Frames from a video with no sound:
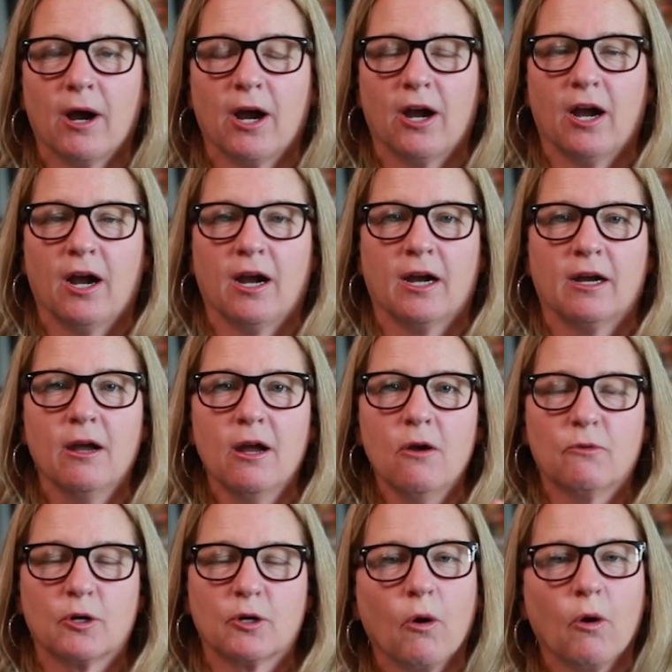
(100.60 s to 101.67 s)
our
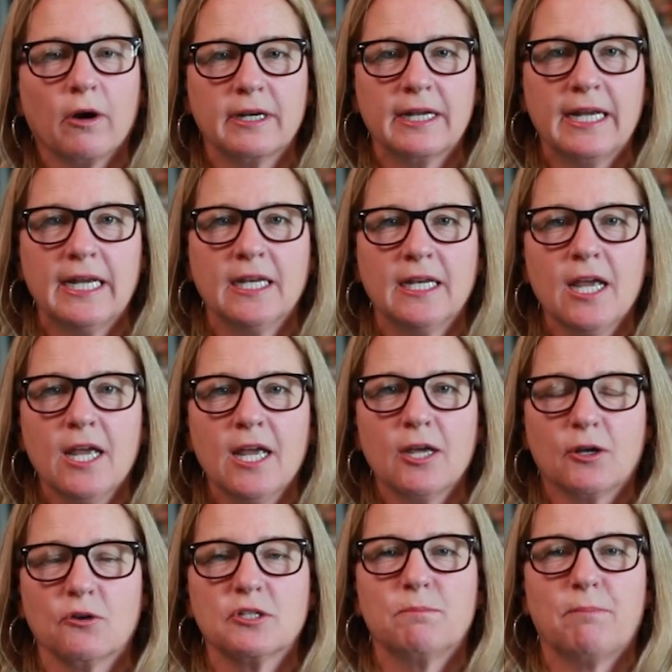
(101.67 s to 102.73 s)
recording
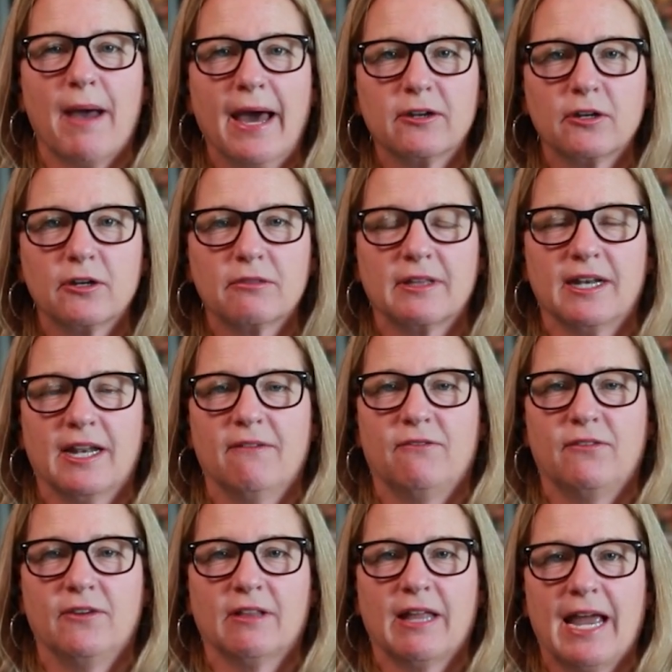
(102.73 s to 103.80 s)
goes better than I
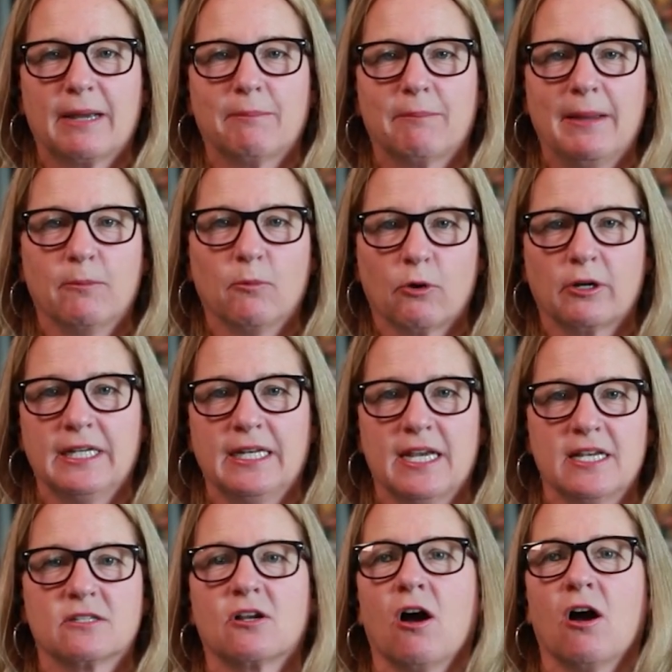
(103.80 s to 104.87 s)
feel like my morning
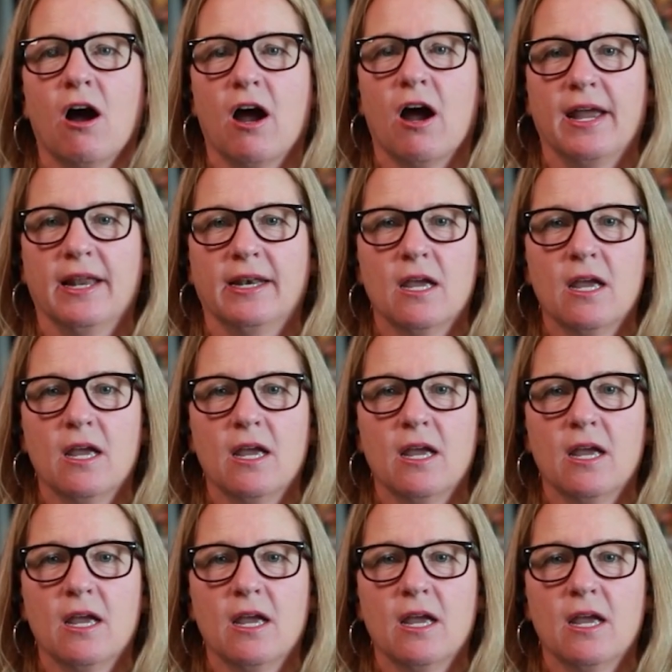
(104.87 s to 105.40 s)
has gone.